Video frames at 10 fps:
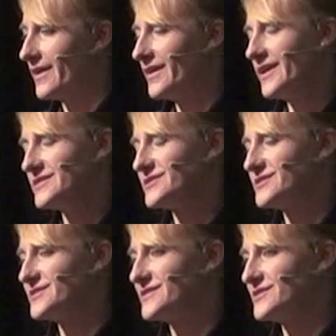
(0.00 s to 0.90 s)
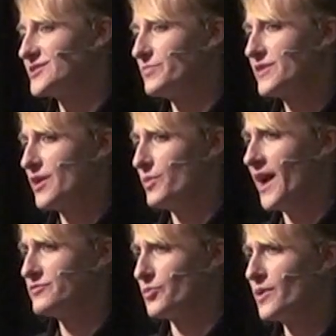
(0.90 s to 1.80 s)
it's, it's something that we
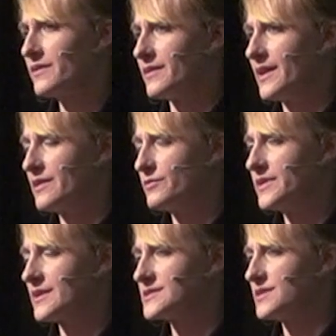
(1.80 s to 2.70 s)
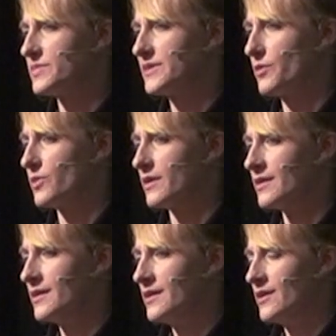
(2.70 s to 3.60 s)
have to work on. I don't think it's something that we're,
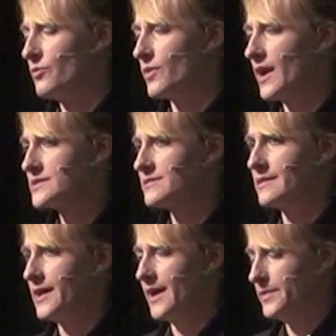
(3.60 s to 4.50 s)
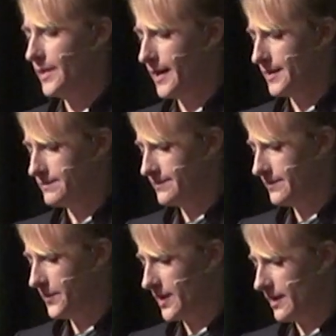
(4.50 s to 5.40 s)
we're excellent at.
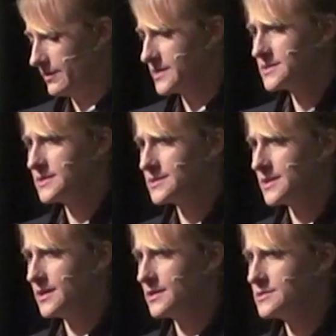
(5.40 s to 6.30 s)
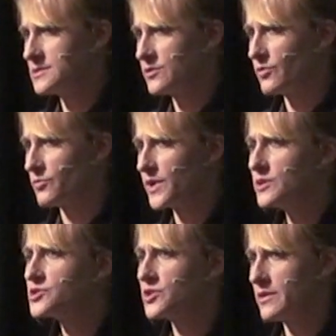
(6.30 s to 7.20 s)
Um, but listening to kids,
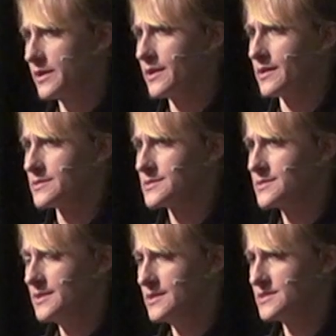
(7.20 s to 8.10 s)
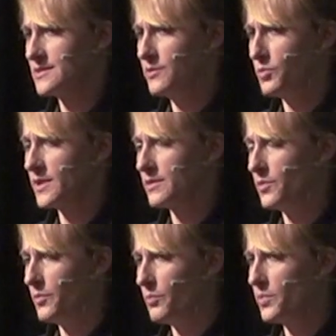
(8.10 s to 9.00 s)
reassuring kids is what
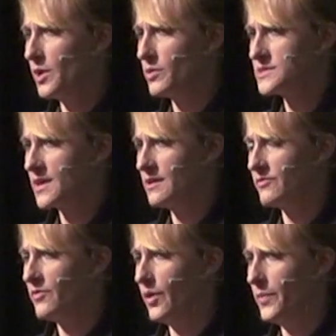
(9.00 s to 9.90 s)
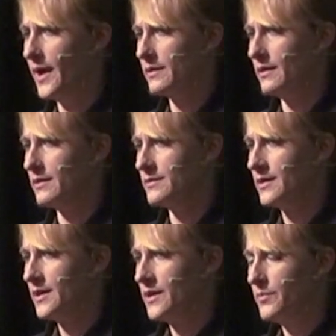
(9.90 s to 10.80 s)
we always kind of fall back on.
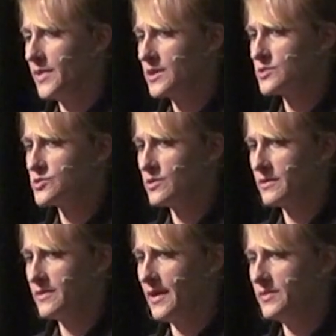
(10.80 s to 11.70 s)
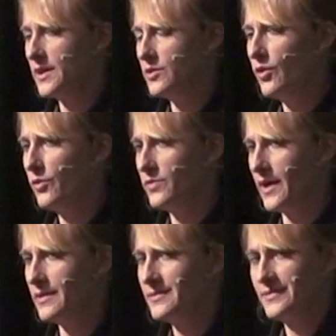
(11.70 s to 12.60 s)
Making sure that they know
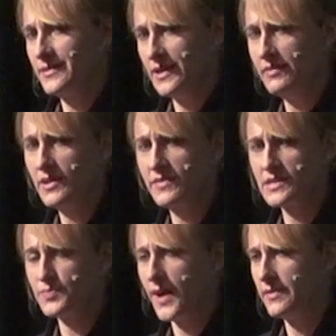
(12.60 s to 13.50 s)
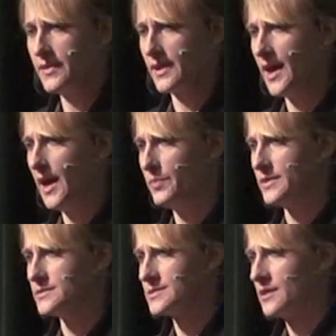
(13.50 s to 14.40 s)
that even if this bad thing
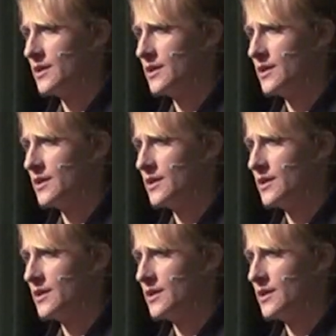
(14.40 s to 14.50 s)
happened,